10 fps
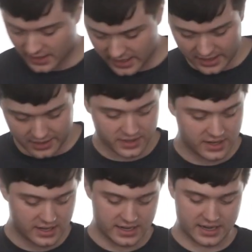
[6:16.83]
And
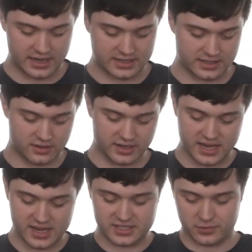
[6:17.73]
in our
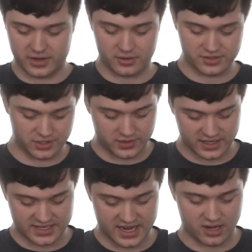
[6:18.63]
case, we also want
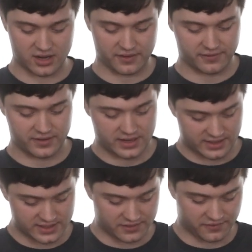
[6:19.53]
to take off this